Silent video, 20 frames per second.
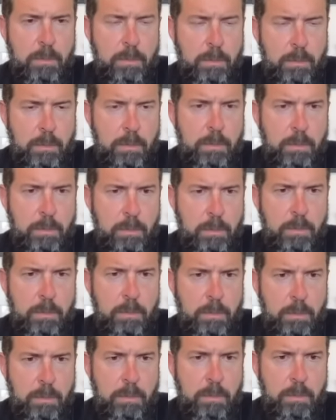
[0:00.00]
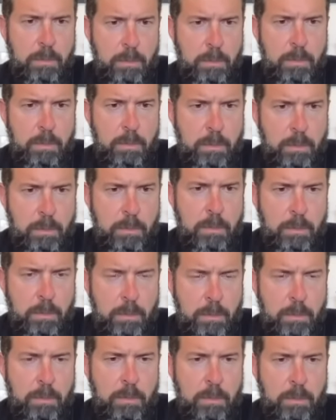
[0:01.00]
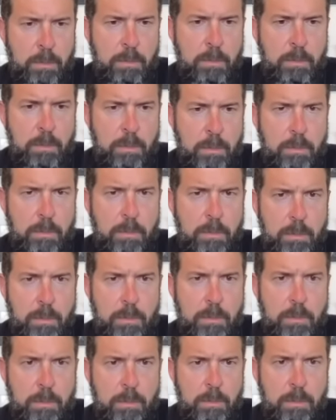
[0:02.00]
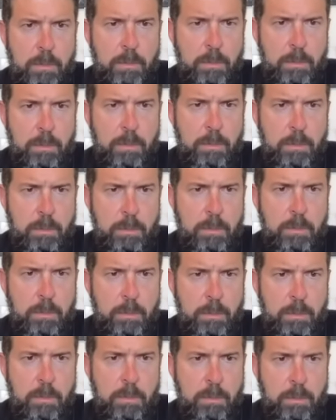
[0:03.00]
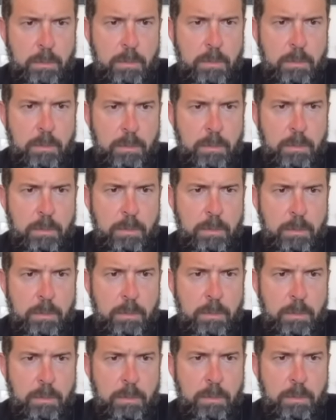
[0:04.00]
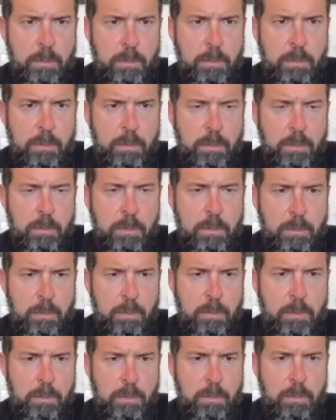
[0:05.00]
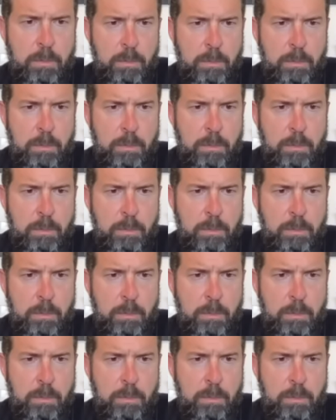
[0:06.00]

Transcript: The person shown says nothing.